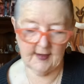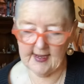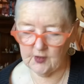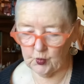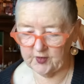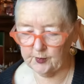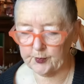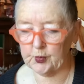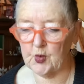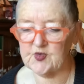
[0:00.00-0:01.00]
and we'll
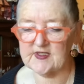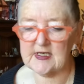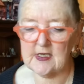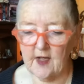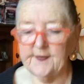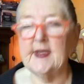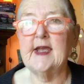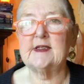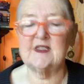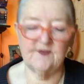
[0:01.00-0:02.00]
proceed on the
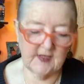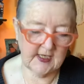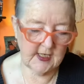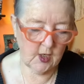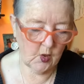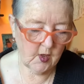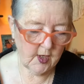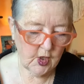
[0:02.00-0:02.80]
next video.